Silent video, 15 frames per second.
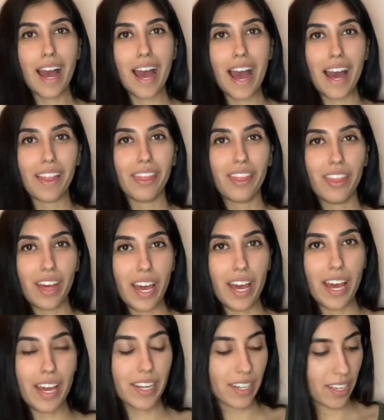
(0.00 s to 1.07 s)
And
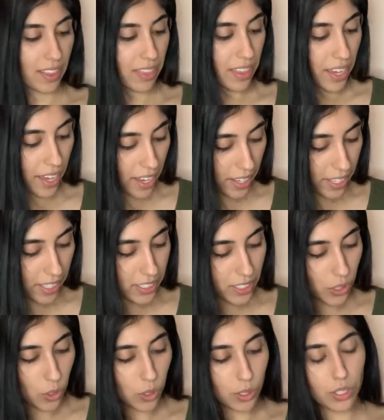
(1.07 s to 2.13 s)
then there is
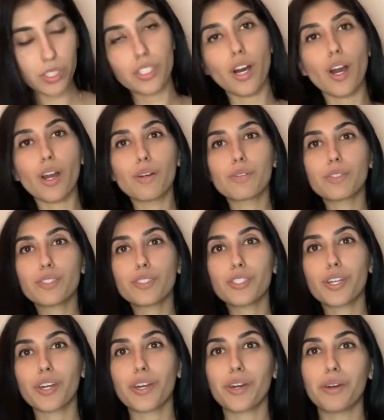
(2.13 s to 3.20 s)
also
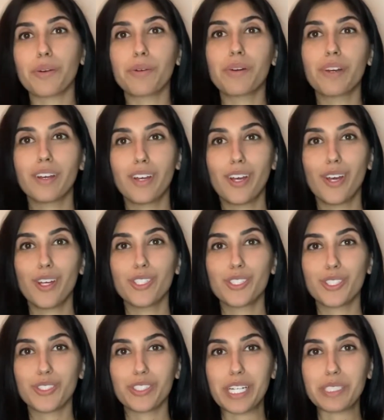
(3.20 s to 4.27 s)
two
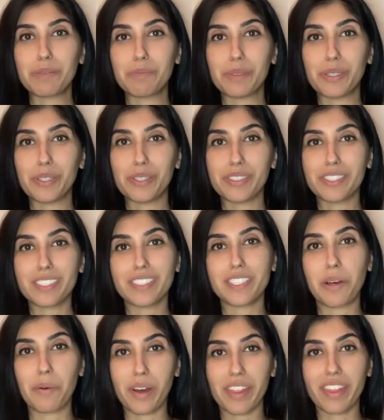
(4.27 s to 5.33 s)
stress balls,
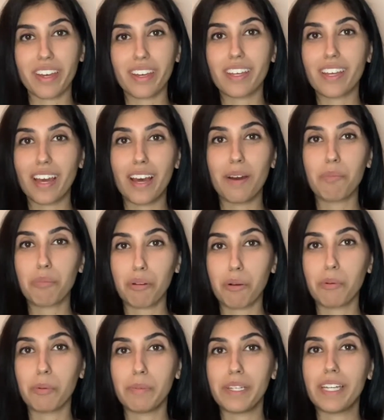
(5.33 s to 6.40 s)
so I think, yeah,
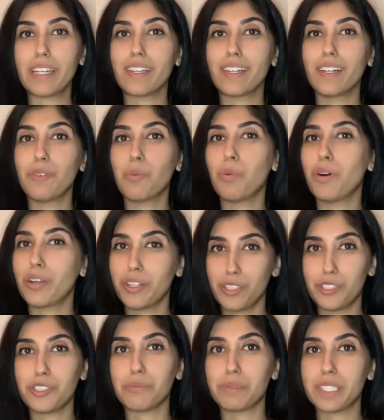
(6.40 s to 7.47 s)
probably
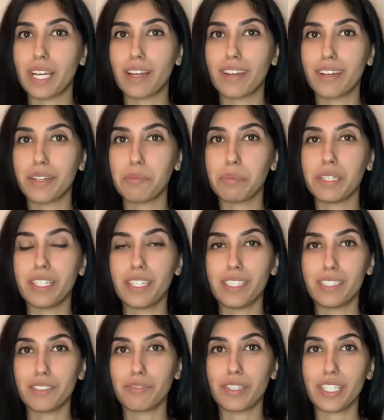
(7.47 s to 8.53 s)
100% going to be
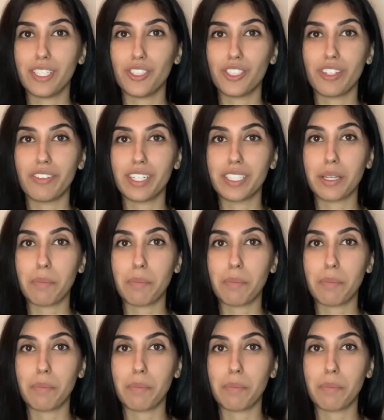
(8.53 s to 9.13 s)
needed for each of us, I